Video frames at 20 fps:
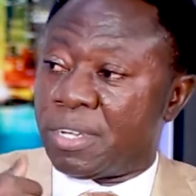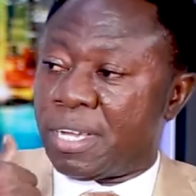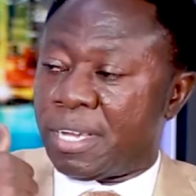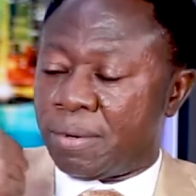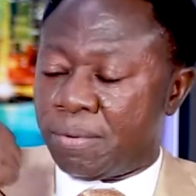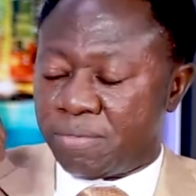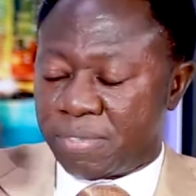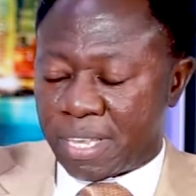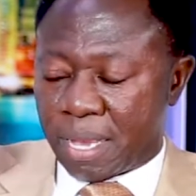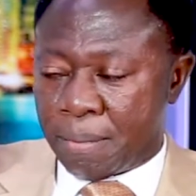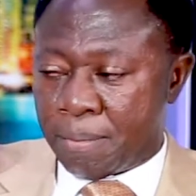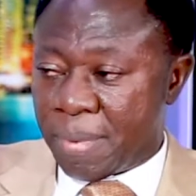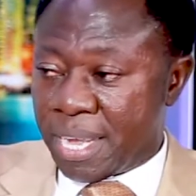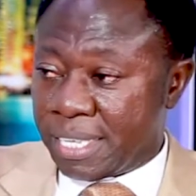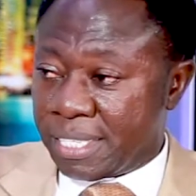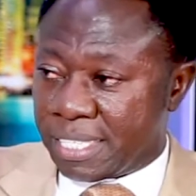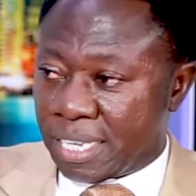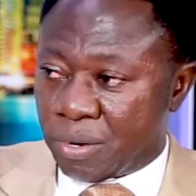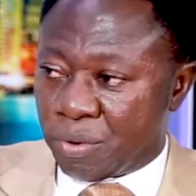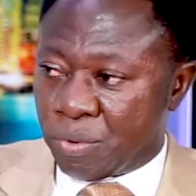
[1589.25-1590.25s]
uh, some
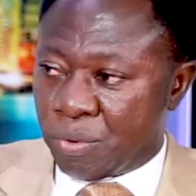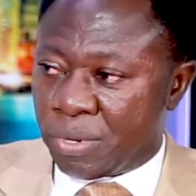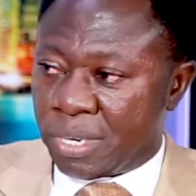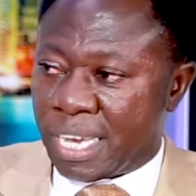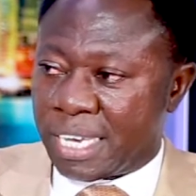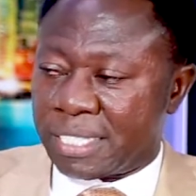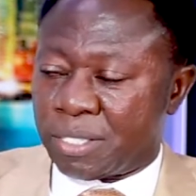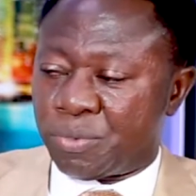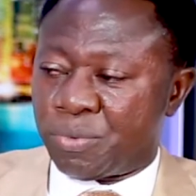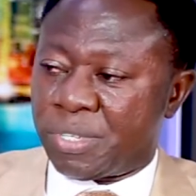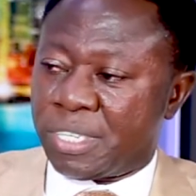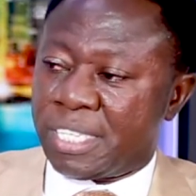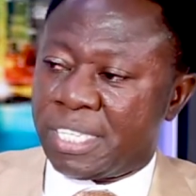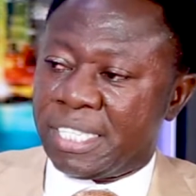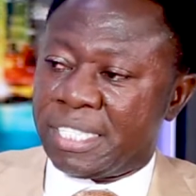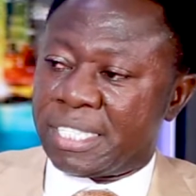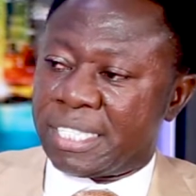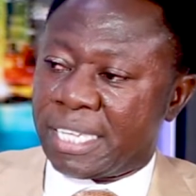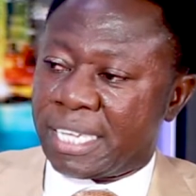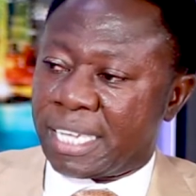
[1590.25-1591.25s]
months ago that we
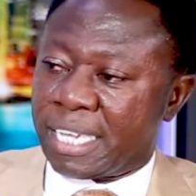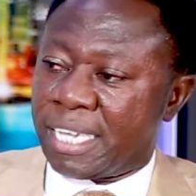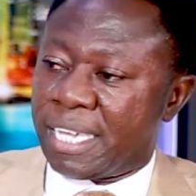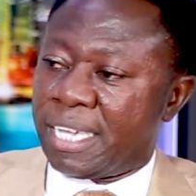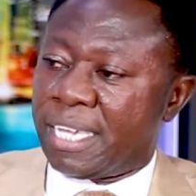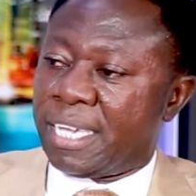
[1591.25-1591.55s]
didn't take